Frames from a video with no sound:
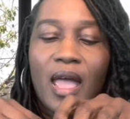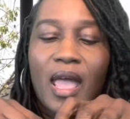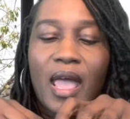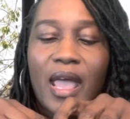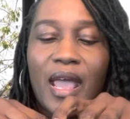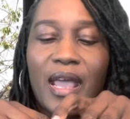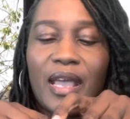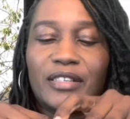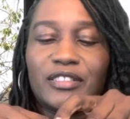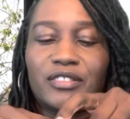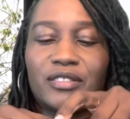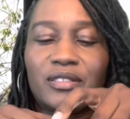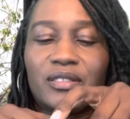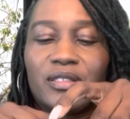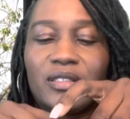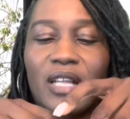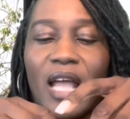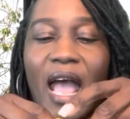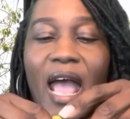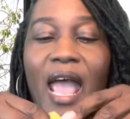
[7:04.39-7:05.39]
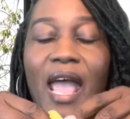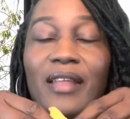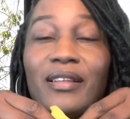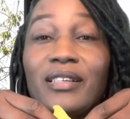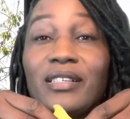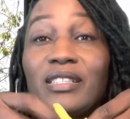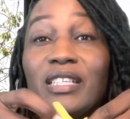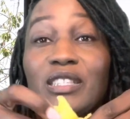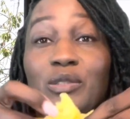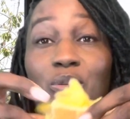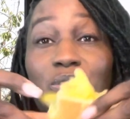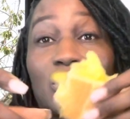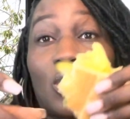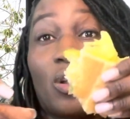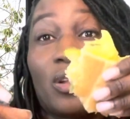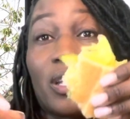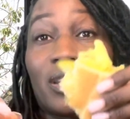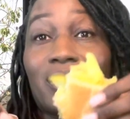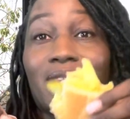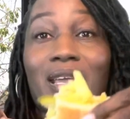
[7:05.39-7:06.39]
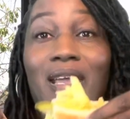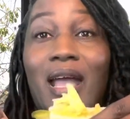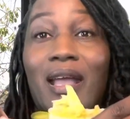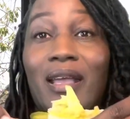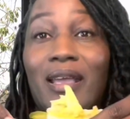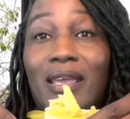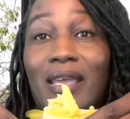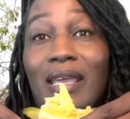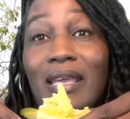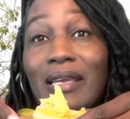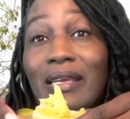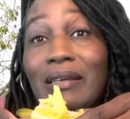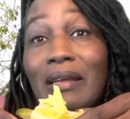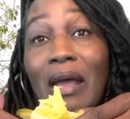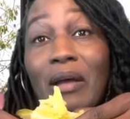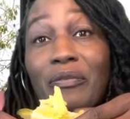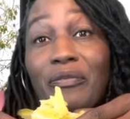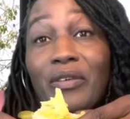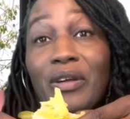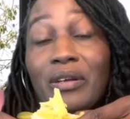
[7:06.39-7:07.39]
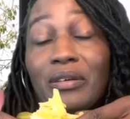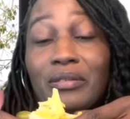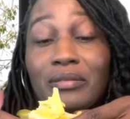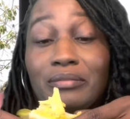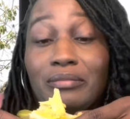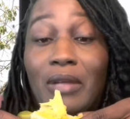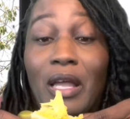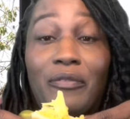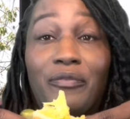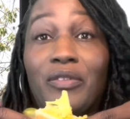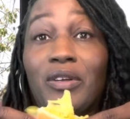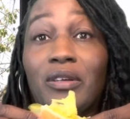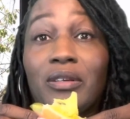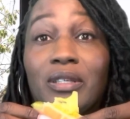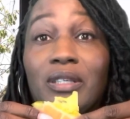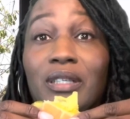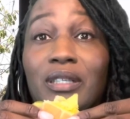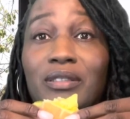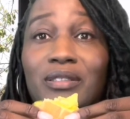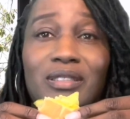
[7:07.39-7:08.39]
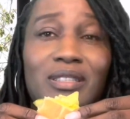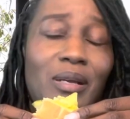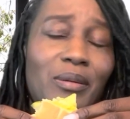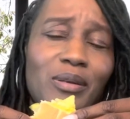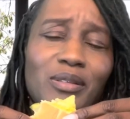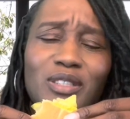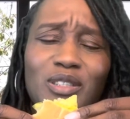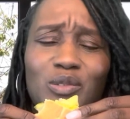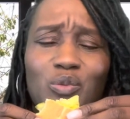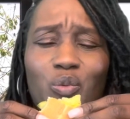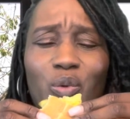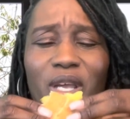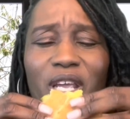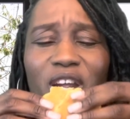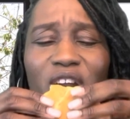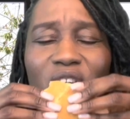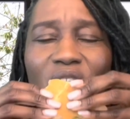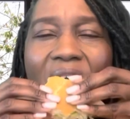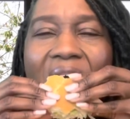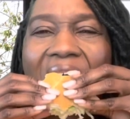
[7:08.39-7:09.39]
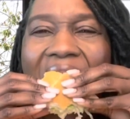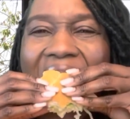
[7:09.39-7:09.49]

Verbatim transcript: And I had, this was the only thing I could eat and I felt, I felt good or something. It was just weird.